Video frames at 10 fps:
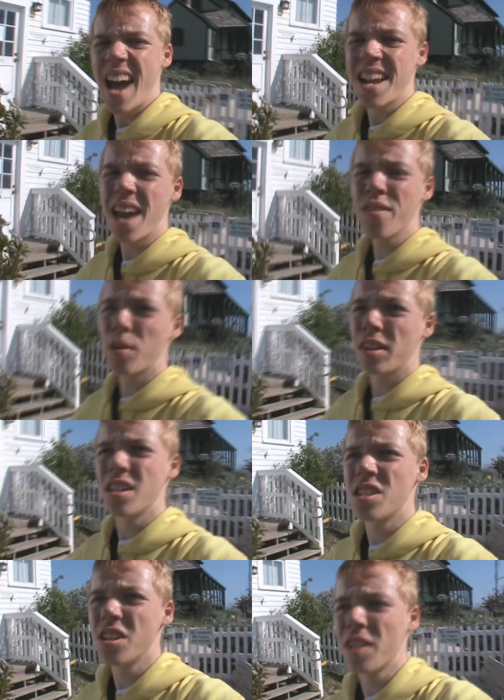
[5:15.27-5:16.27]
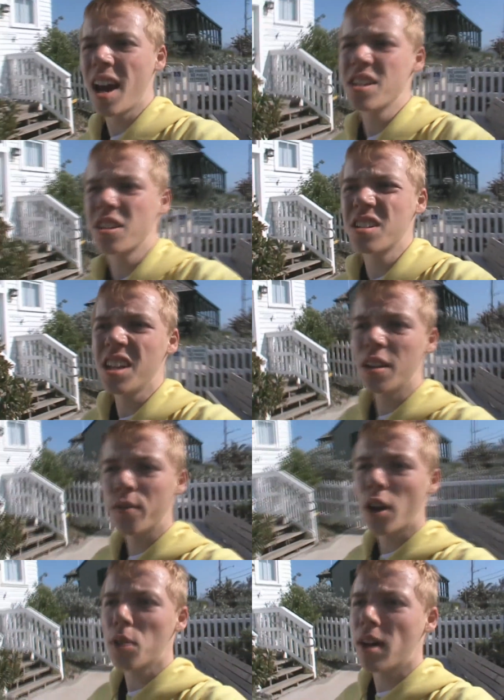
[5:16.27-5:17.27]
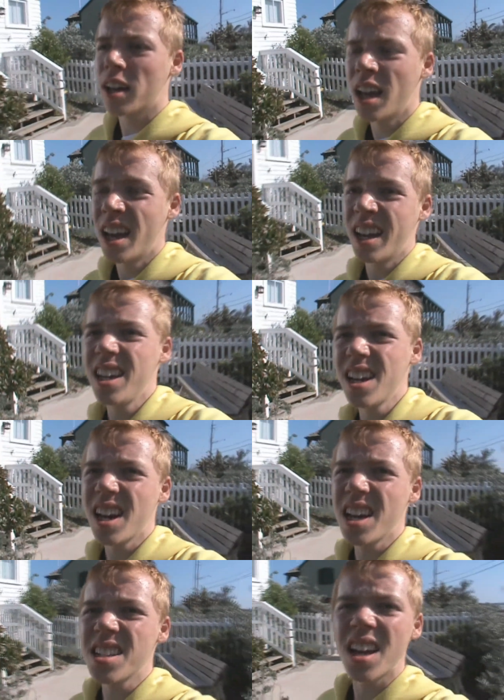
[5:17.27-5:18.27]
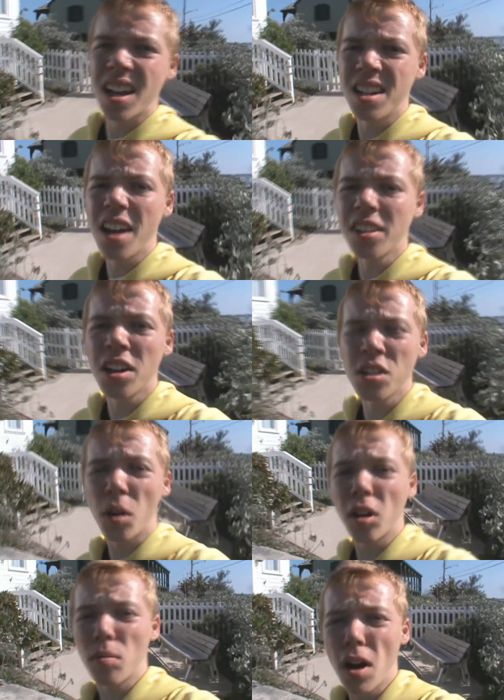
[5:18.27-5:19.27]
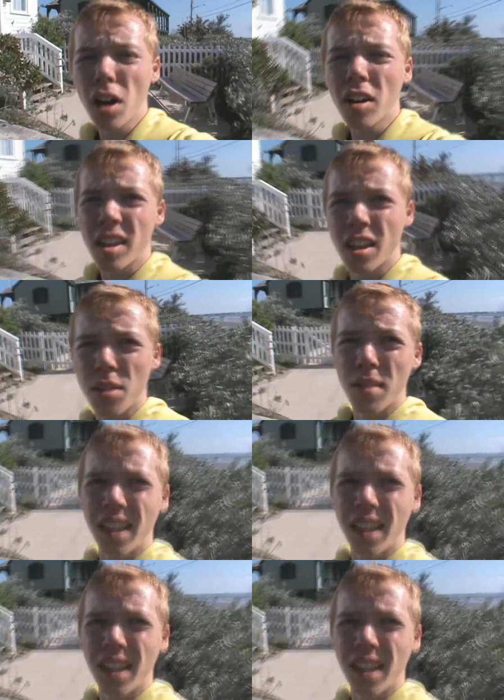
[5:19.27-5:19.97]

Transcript: And hey everyone, this is Geocacher TN Photobug. Here is another historical marker I thought you